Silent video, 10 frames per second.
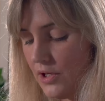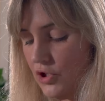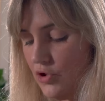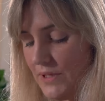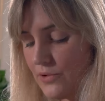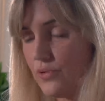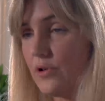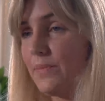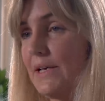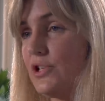You'll be
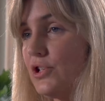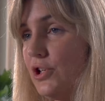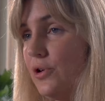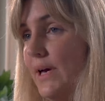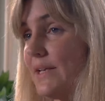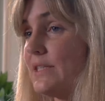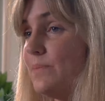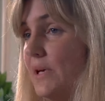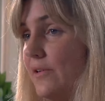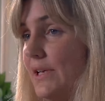taught by 2
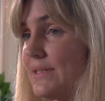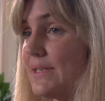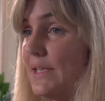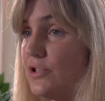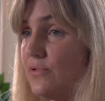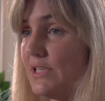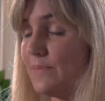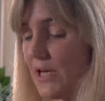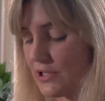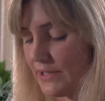experienced history
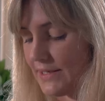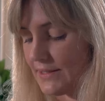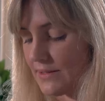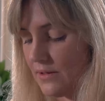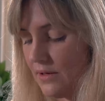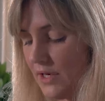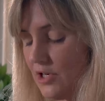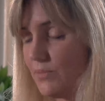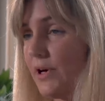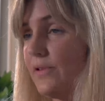specialists
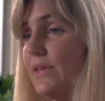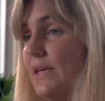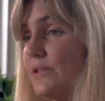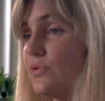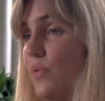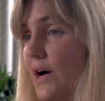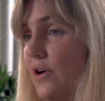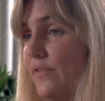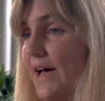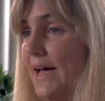in both years
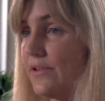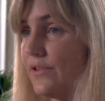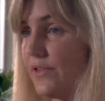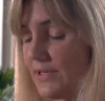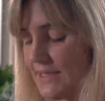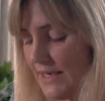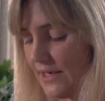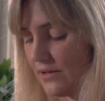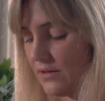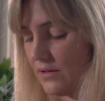12 and
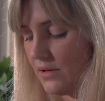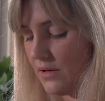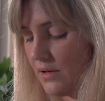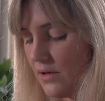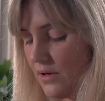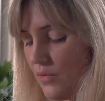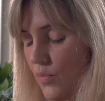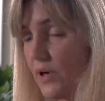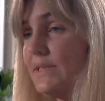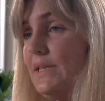13.
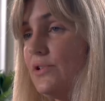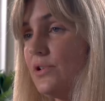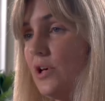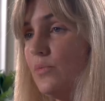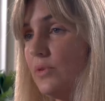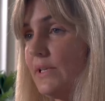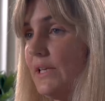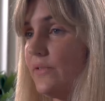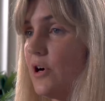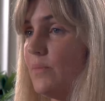One teacher will
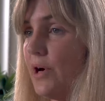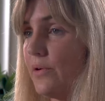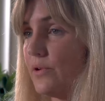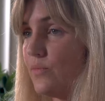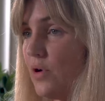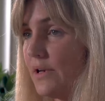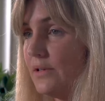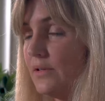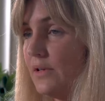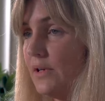deliver component 1
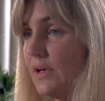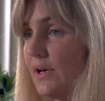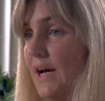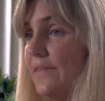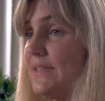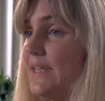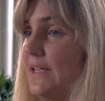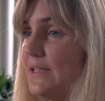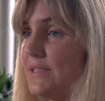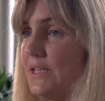and the
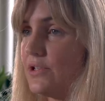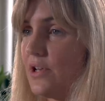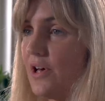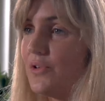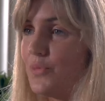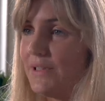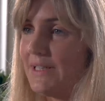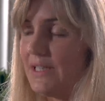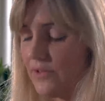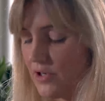second teacher will
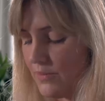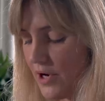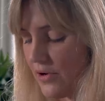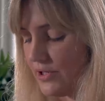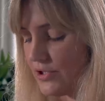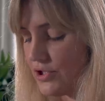deliver component